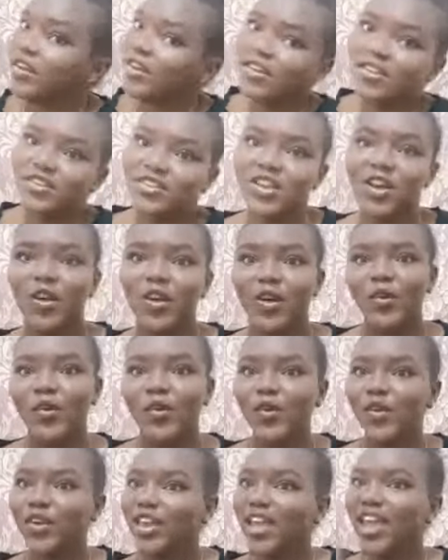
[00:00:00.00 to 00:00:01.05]
So
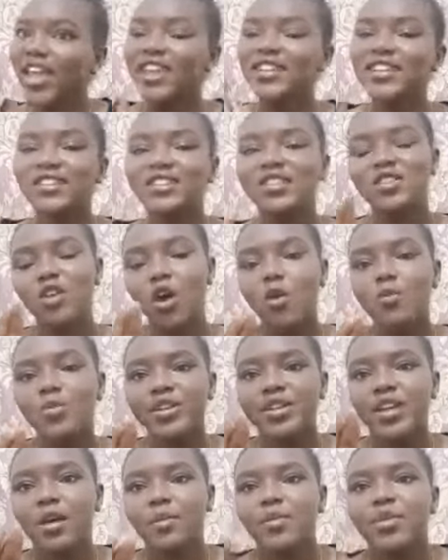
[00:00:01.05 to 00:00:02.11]
it doesn't open up.